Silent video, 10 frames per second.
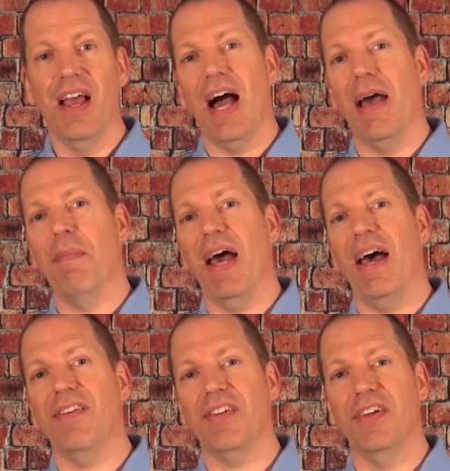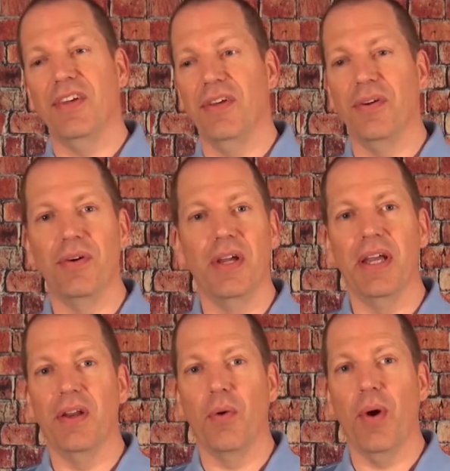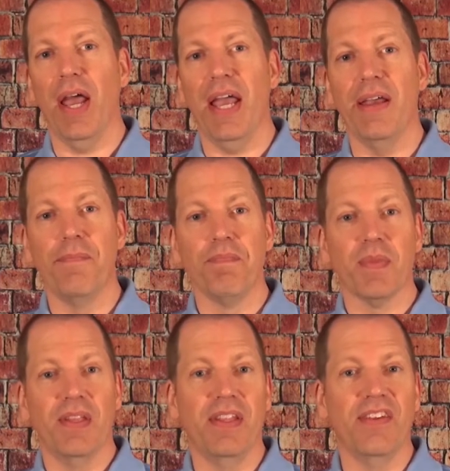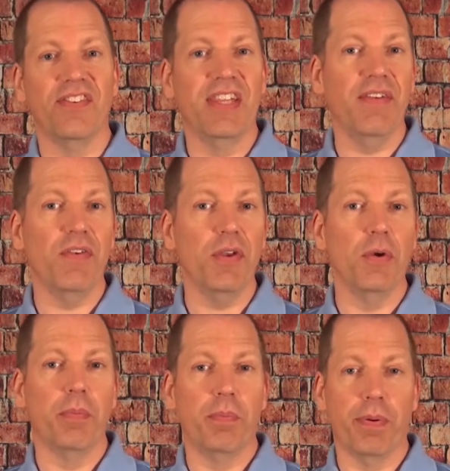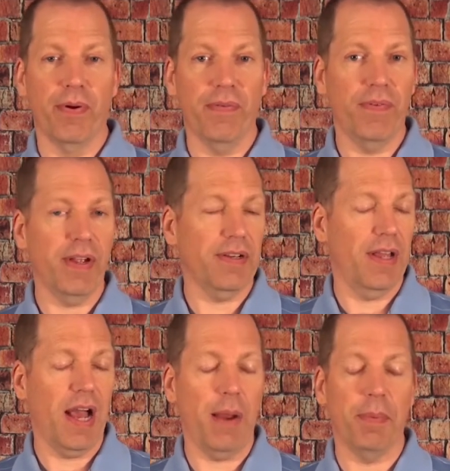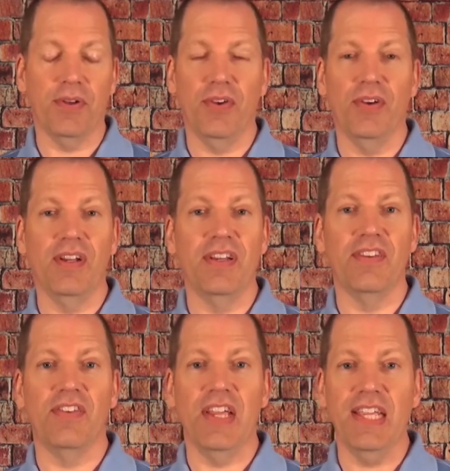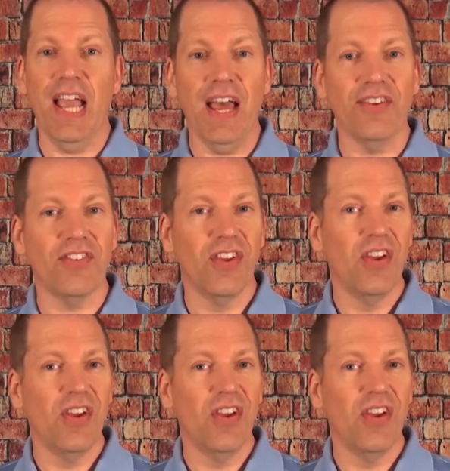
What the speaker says: I'm asking you in a way that is giving you perfect opportunity to say yes